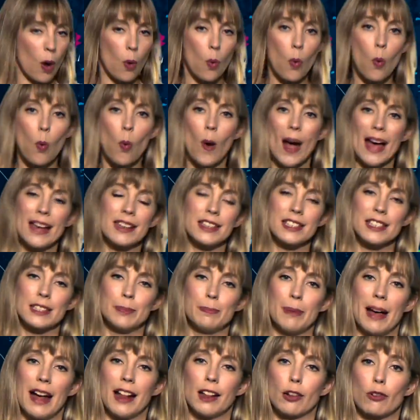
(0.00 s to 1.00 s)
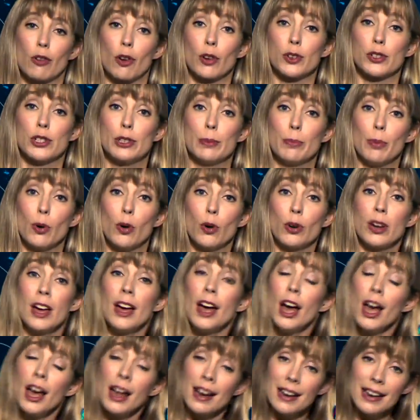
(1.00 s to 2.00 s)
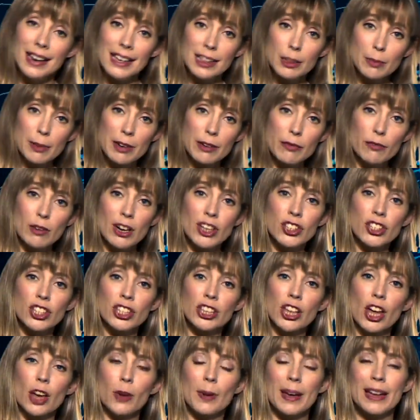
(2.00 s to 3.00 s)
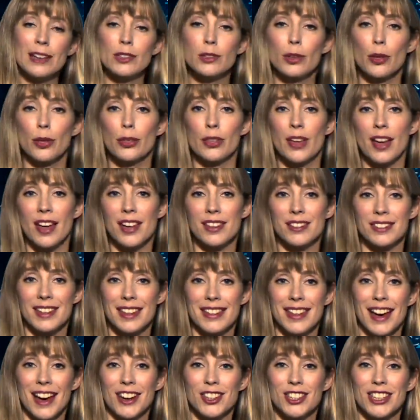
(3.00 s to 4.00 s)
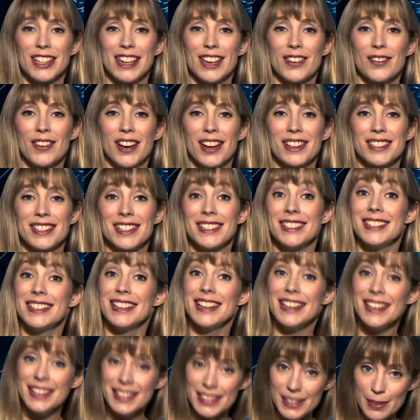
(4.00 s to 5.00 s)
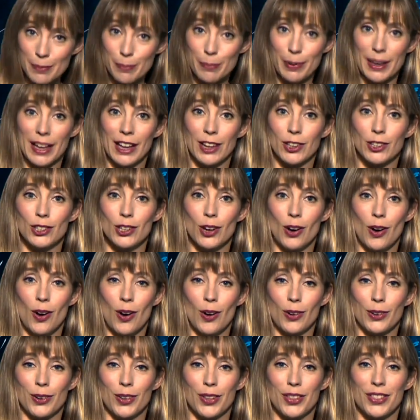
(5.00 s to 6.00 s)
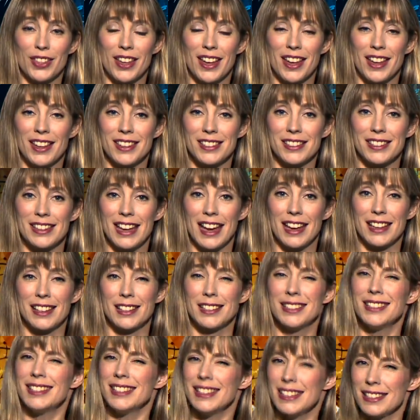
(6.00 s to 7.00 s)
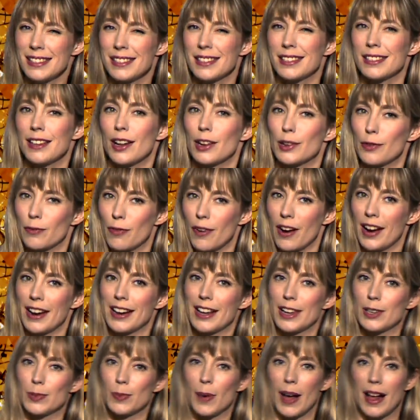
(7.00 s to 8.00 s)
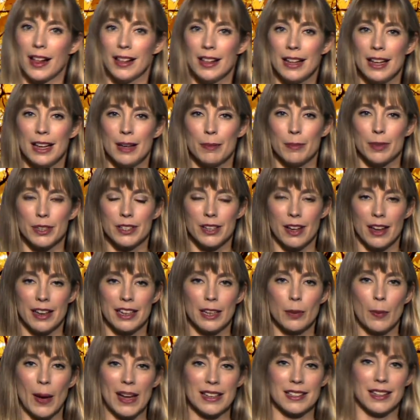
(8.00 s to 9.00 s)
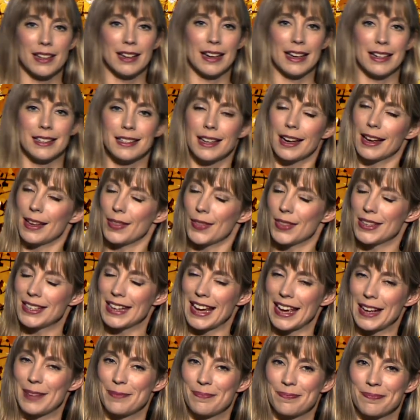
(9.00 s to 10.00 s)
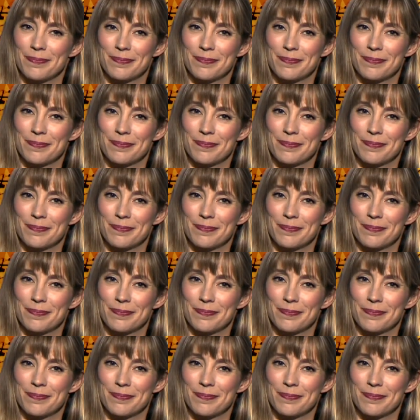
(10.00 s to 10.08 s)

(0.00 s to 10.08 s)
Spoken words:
a wet spell across the board. A little bit of ridging, though, into Thursday. That should give us a decent picture on Thursday, a decent start to Friday as well, but turning wetter later in the day.